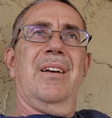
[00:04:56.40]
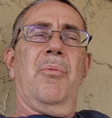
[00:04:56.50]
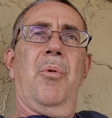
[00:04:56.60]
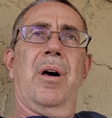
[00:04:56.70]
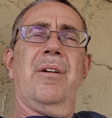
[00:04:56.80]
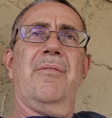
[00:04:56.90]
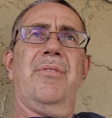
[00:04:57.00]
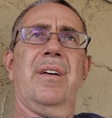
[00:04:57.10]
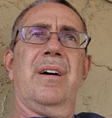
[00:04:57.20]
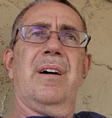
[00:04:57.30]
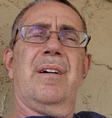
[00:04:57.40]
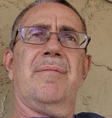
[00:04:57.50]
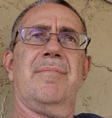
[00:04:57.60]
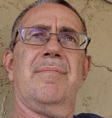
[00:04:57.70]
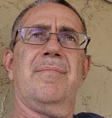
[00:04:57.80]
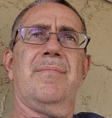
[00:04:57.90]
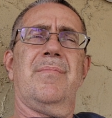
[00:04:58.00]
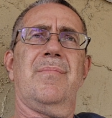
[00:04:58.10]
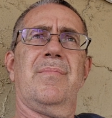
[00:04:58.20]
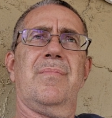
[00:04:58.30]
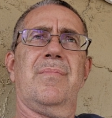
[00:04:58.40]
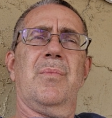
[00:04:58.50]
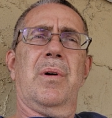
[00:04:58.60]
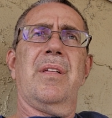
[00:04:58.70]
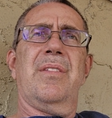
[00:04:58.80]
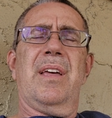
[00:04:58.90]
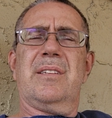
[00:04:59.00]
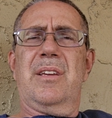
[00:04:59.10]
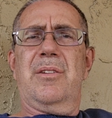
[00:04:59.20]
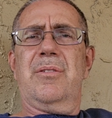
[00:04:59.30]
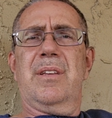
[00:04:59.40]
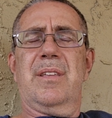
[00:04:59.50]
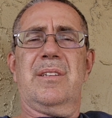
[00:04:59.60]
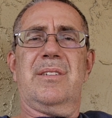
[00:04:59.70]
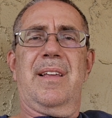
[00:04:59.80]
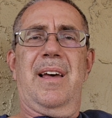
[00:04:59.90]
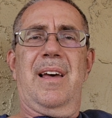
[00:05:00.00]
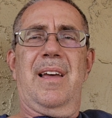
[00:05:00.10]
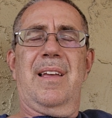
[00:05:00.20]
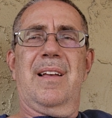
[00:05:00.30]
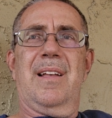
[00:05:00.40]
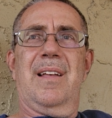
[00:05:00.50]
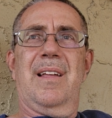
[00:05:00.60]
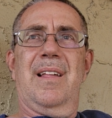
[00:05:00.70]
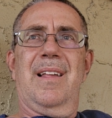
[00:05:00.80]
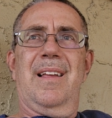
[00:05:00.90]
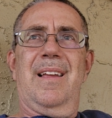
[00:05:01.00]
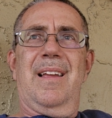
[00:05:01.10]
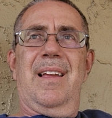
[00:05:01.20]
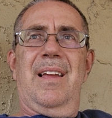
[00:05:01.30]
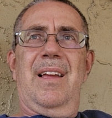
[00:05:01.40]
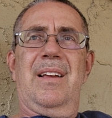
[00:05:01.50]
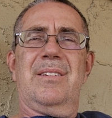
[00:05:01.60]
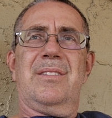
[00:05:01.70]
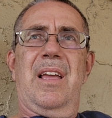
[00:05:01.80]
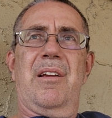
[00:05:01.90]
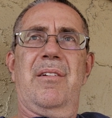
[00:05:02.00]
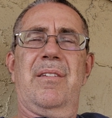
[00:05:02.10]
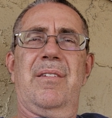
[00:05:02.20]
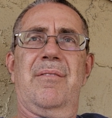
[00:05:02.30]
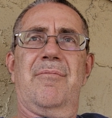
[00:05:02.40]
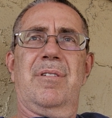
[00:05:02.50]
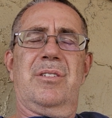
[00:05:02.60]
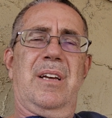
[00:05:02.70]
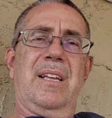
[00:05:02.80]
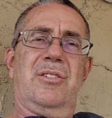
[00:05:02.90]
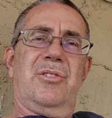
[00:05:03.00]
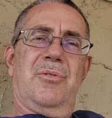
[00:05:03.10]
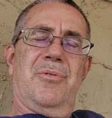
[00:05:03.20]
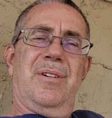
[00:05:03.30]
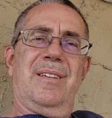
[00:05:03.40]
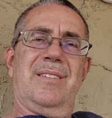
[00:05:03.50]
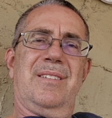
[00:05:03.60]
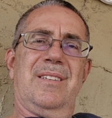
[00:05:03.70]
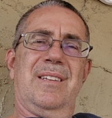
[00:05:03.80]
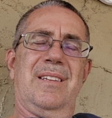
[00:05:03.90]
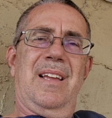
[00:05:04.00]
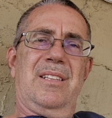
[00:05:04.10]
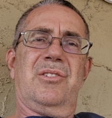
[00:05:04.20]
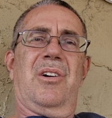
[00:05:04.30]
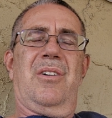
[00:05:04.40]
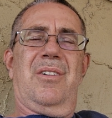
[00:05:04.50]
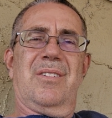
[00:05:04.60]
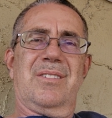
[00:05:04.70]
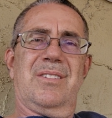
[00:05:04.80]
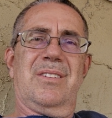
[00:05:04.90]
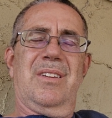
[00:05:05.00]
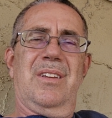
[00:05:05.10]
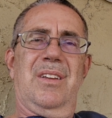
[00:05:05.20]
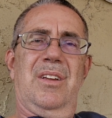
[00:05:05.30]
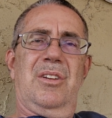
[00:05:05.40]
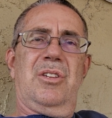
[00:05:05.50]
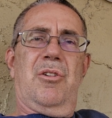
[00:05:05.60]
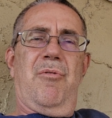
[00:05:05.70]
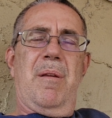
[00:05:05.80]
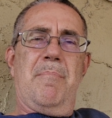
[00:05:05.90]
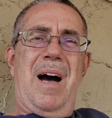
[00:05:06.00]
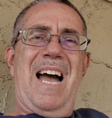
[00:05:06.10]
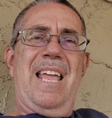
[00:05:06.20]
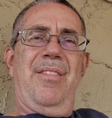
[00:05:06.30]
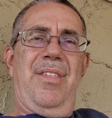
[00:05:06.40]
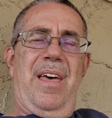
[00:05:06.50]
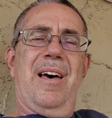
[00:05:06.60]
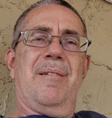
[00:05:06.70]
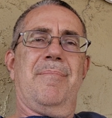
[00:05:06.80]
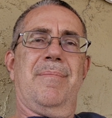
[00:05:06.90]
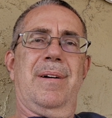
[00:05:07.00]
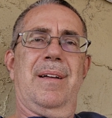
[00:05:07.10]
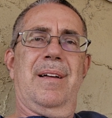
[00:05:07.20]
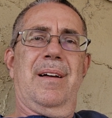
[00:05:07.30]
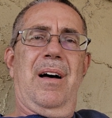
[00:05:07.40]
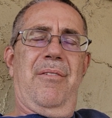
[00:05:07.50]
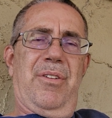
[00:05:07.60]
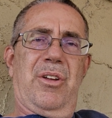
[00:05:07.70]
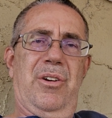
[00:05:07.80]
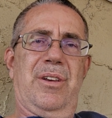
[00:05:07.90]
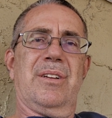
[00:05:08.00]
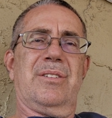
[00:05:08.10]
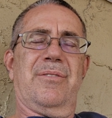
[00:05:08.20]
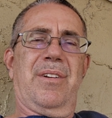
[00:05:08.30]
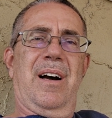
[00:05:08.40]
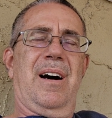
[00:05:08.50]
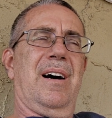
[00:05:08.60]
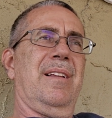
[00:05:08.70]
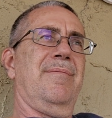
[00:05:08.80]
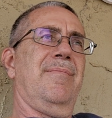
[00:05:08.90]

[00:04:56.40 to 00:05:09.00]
One of the things they do to this day is they recite stories and songs to remind them of the goodness of God.